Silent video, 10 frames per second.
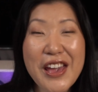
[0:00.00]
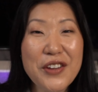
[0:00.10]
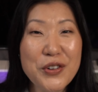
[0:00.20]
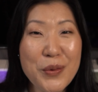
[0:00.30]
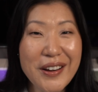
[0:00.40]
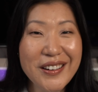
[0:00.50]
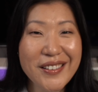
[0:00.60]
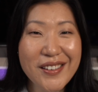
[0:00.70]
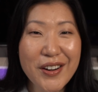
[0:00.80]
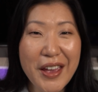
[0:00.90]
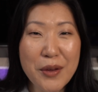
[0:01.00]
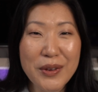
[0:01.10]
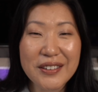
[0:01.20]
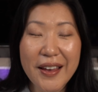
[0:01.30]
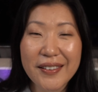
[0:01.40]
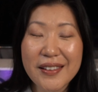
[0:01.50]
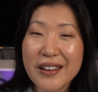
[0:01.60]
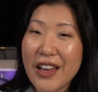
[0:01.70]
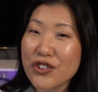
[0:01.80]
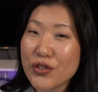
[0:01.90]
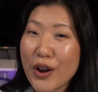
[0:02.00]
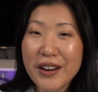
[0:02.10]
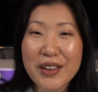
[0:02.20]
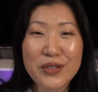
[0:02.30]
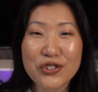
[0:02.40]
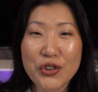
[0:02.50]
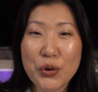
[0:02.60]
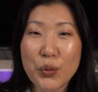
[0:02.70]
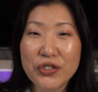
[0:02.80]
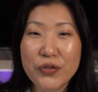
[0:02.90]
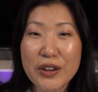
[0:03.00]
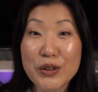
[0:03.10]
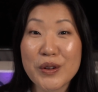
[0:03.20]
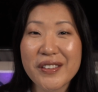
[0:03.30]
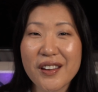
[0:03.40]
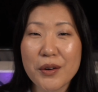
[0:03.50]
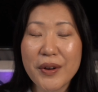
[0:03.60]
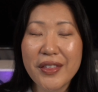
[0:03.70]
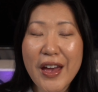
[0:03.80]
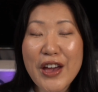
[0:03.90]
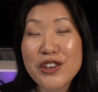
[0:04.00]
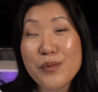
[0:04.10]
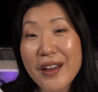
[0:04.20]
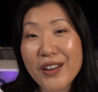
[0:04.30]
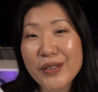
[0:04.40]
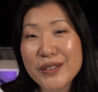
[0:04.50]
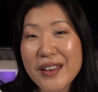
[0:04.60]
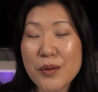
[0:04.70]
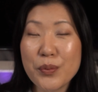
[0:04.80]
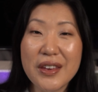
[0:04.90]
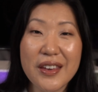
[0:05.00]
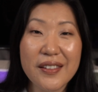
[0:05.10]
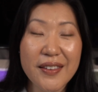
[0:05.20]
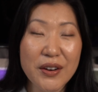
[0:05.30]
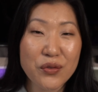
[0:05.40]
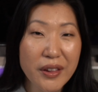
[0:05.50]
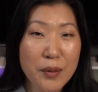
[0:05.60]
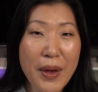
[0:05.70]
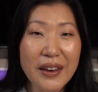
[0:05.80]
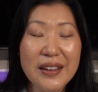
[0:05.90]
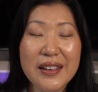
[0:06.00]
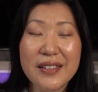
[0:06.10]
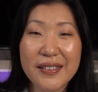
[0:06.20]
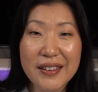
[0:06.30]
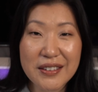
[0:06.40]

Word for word: If you're ready to start A B testing and you're not even sure which video to start with, you might also take a peek inside of Click Magnet in the C